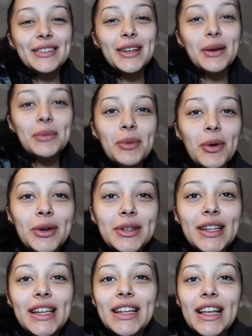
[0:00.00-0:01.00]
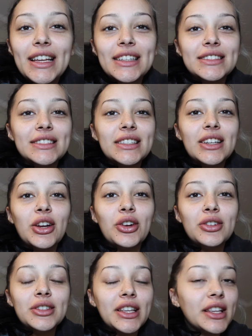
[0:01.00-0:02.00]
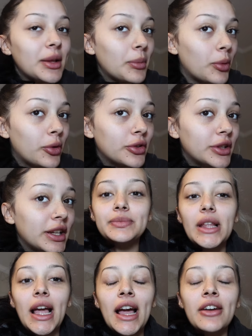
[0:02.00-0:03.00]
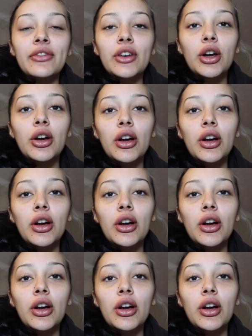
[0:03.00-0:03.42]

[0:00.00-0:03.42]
good morning. It's early in the morning. I have a